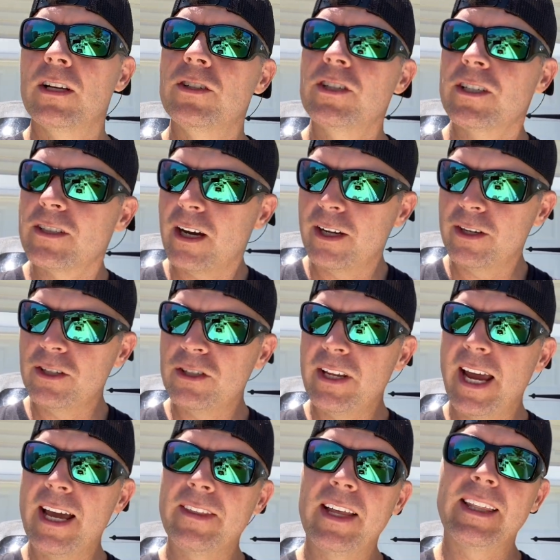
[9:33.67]
just
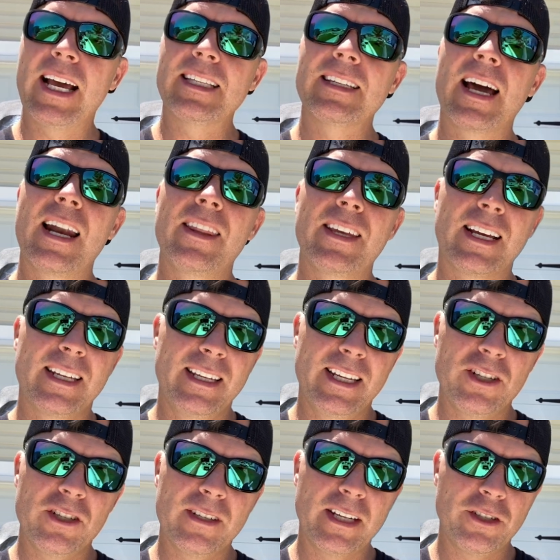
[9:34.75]
understand that that's kind of the
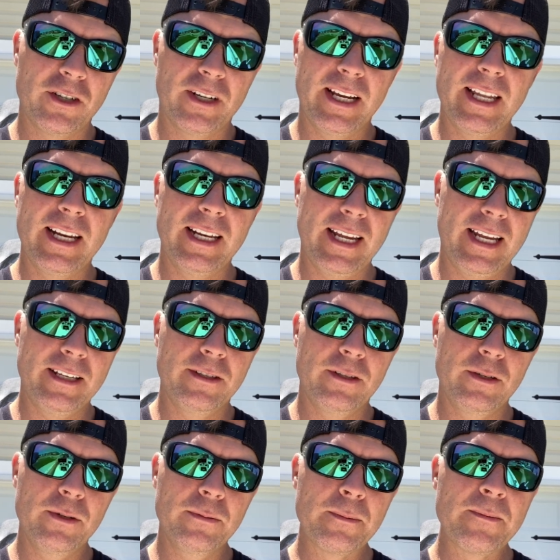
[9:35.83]
conditions that you're getting
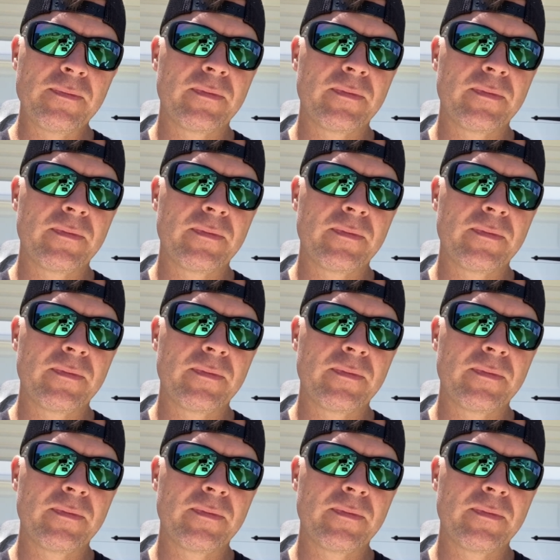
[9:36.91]
into.